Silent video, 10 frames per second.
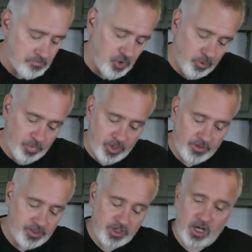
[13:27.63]
Don't put in
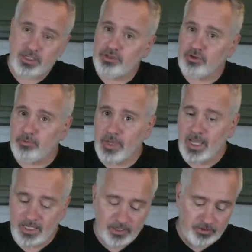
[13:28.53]
the sausage or the
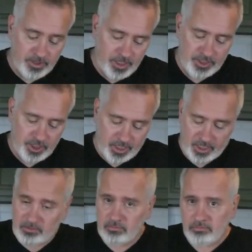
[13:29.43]
bacon or the
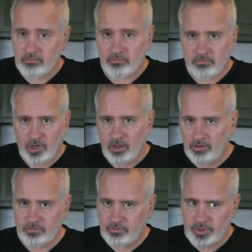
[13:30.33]
chicken.
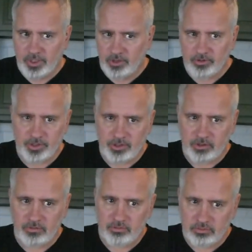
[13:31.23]
All three of those
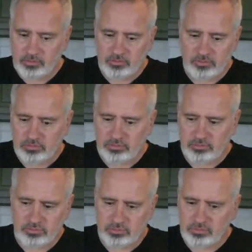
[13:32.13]
are,
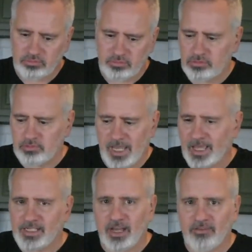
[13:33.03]
well,
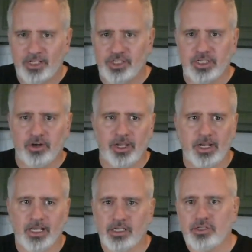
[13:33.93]
anti-vegetarian,
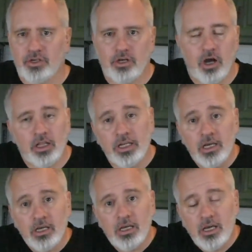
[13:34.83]
I guess you could call it.
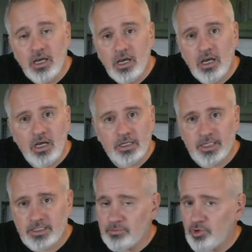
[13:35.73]

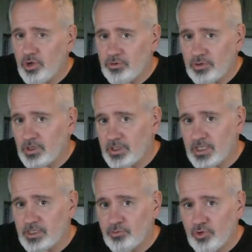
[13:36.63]
Get some
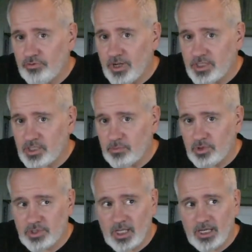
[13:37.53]
root
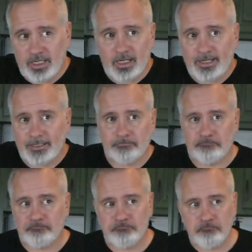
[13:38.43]
vegetables like
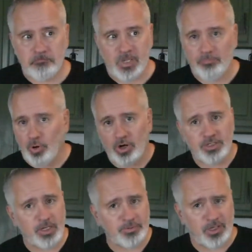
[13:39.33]

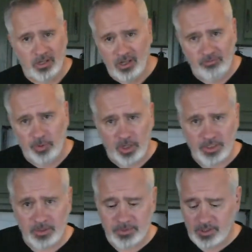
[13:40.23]
parsnips. I love
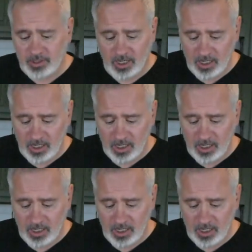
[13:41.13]
parsnips.